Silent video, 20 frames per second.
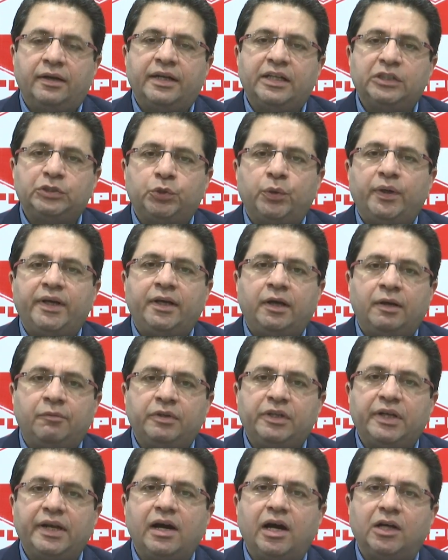ratio
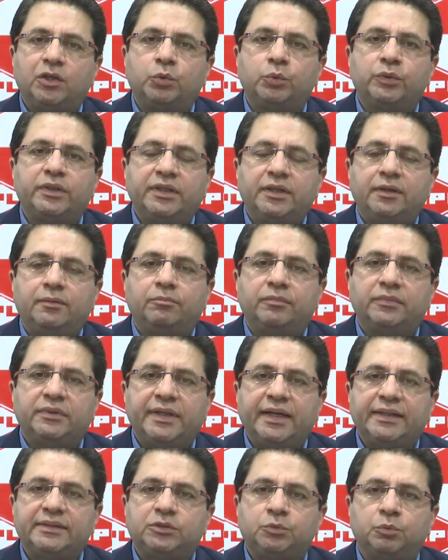with regard to the
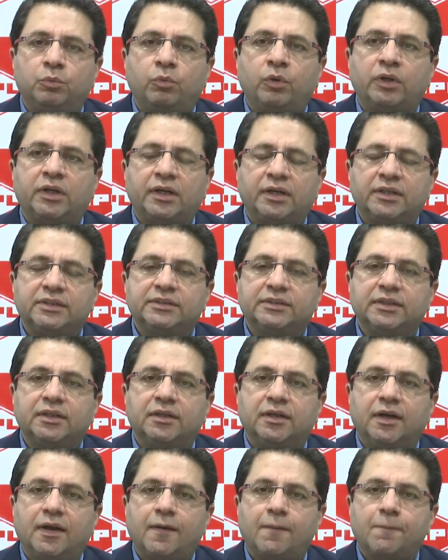debts what are
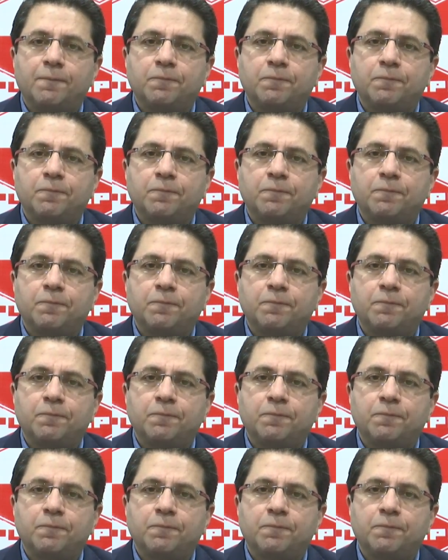concerned.